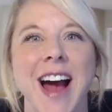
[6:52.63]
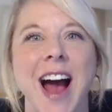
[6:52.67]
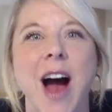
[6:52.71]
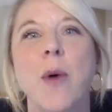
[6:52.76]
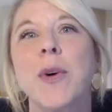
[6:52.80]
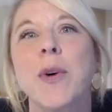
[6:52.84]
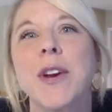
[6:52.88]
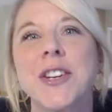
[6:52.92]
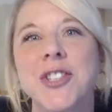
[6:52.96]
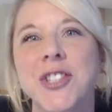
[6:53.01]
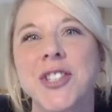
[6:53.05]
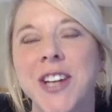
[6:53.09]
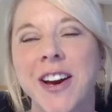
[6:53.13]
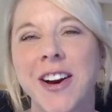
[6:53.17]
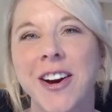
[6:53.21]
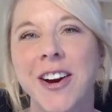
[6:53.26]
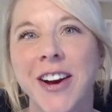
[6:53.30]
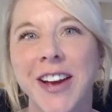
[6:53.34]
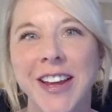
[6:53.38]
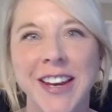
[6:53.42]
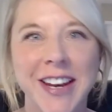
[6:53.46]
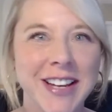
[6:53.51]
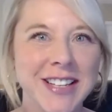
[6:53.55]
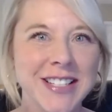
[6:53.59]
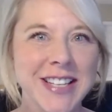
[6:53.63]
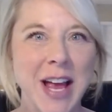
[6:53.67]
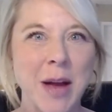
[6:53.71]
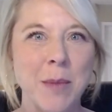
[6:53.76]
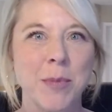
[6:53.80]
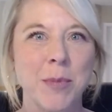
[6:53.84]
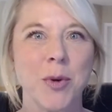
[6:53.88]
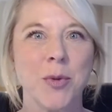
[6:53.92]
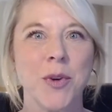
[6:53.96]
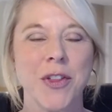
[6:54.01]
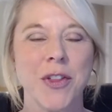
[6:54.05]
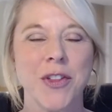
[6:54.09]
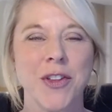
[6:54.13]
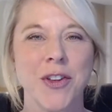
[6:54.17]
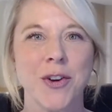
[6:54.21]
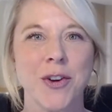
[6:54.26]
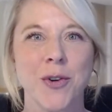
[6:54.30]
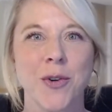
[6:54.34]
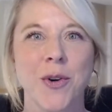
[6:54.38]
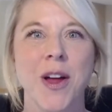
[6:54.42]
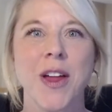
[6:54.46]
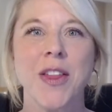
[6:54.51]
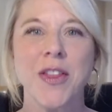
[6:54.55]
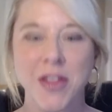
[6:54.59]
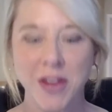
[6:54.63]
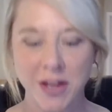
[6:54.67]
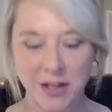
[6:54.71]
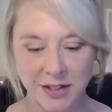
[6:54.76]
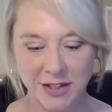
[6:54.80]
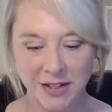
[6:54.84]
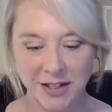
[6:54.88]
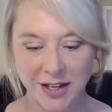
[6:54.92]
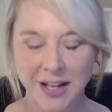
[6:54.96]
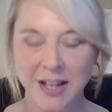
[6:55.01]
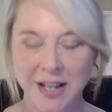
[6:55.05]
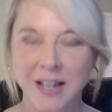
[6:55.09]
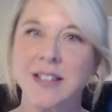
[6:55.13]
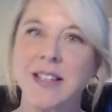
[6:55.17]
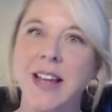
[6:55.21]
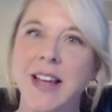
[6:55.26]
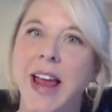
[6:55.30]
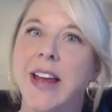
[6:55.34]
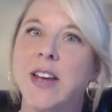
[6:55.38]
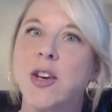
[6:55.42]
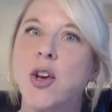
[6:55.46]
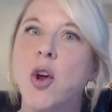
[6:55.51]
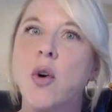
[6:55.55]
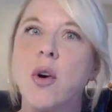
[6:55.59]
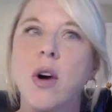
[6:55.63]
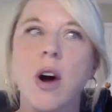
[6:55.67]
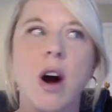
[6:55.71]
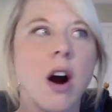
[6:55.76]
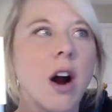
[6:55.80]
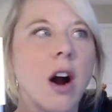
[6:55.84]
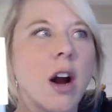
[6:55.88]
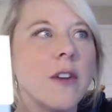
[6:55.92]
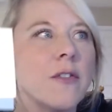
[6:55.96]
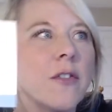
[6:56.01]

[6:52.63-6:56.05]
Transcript: I want to share an example with you. This is a note card